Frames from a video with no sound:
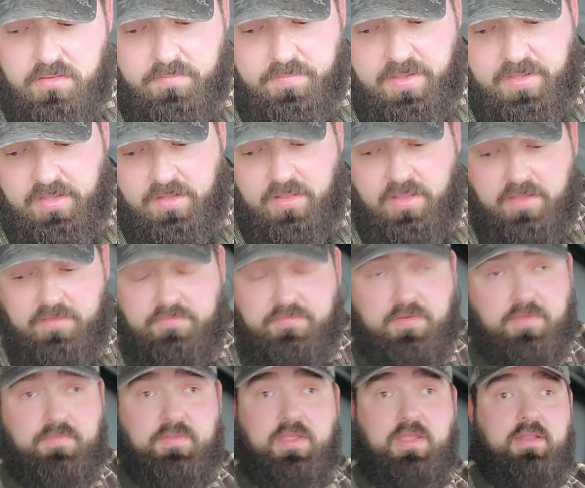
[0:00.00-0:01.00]
making like
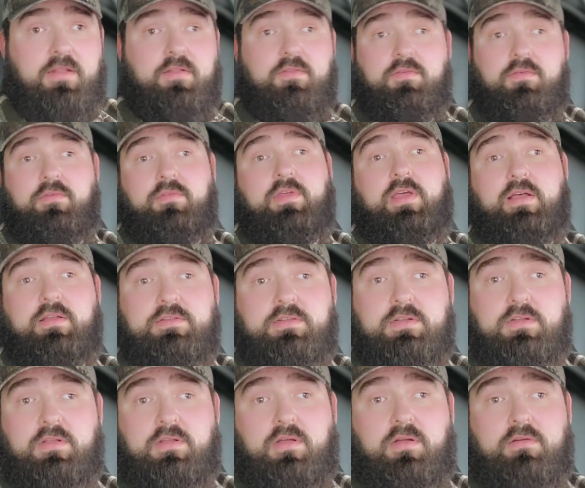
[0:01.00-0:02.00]
$15,000 to
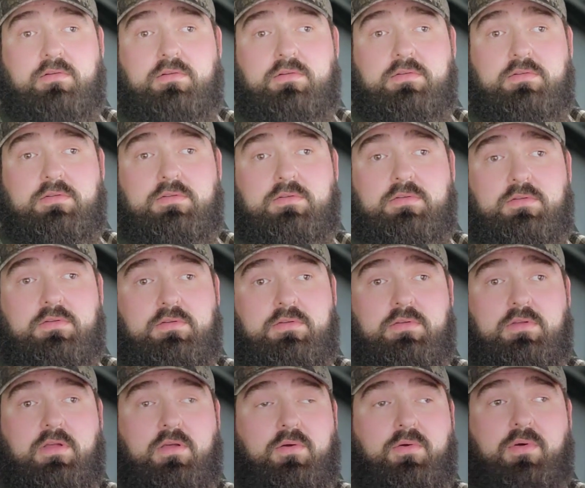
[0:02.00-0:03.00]

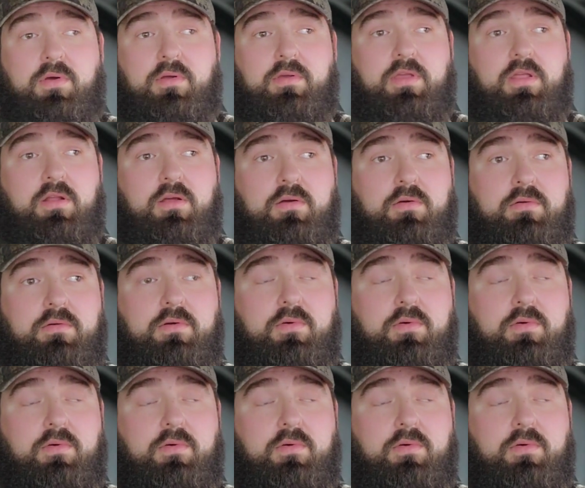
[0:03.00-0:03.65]
$2,000, you know,